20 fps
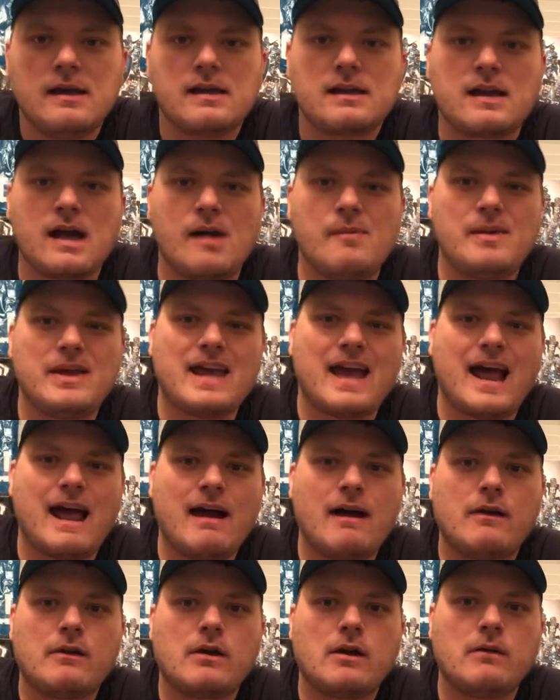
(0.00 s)
coming
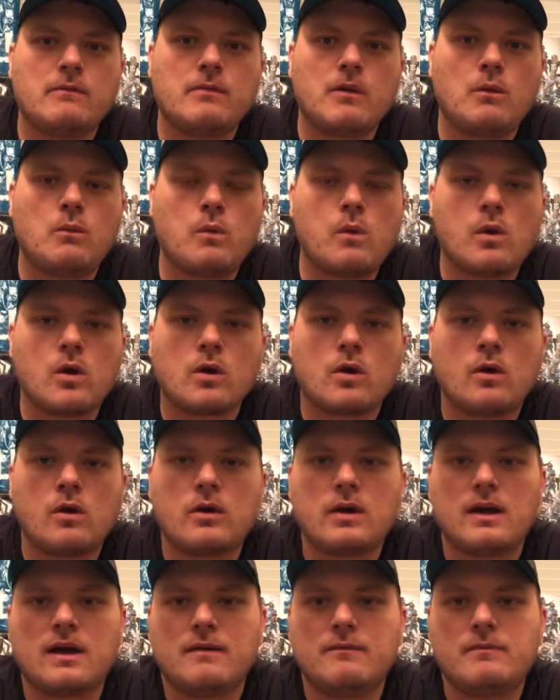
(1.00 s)
out of the
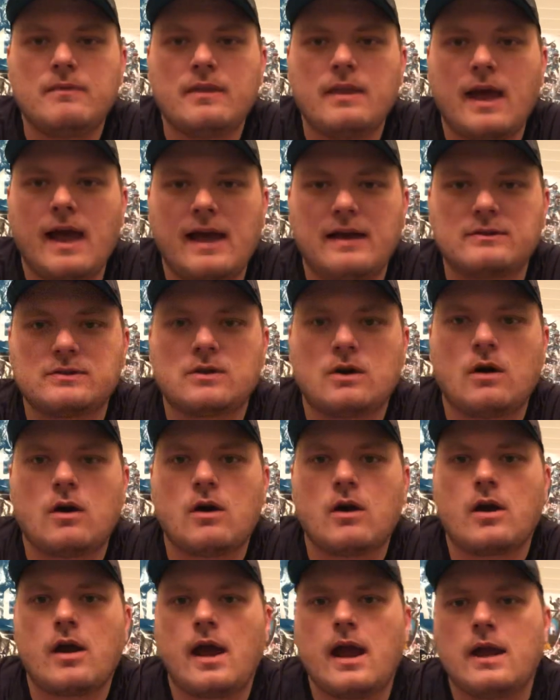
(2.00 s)
world of
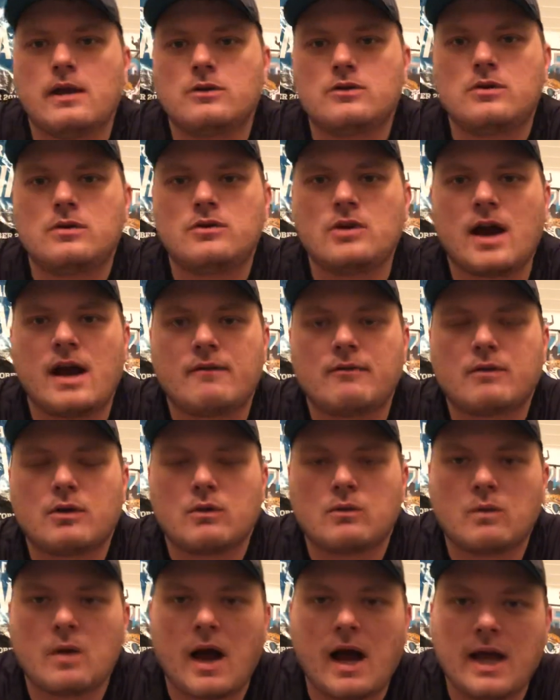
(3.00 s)
NASCAR and driver
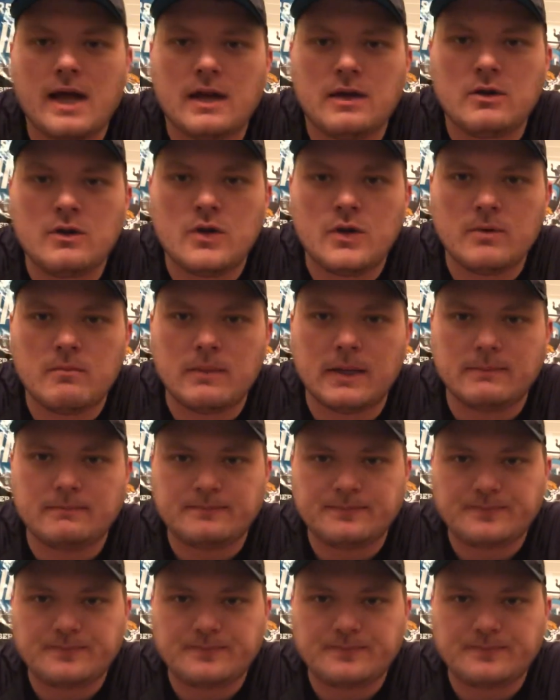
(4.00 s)
Ryan Newman.